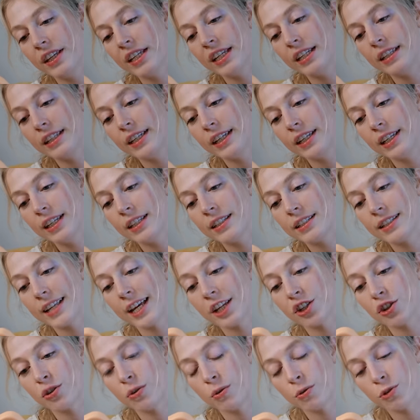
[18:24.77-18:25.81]
any
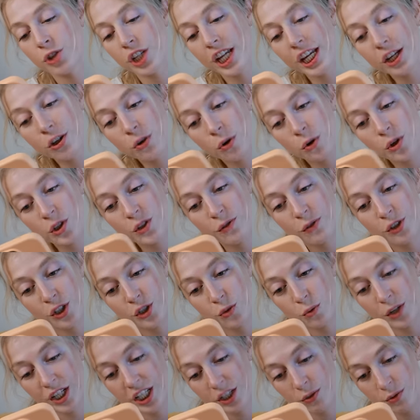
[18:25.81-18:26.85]
knitting/crochet goals for
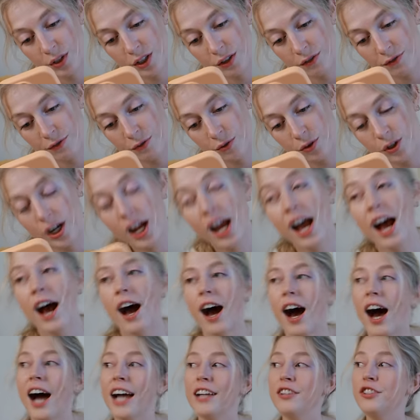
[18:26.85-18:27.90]
2024?
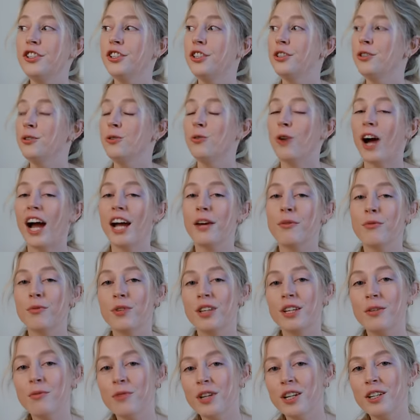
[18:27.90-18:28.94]
I do. I
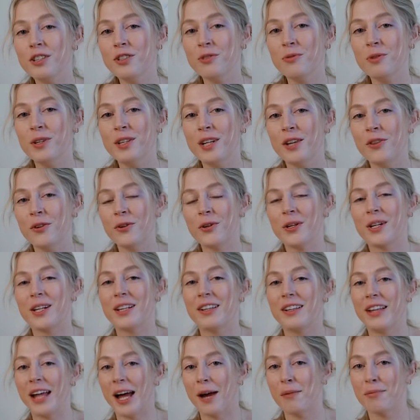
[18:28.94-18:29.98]
really want to do another
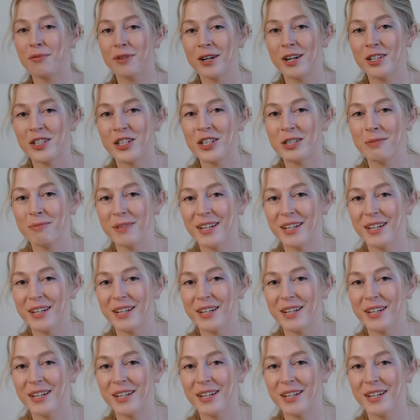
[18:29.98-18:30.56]
collab project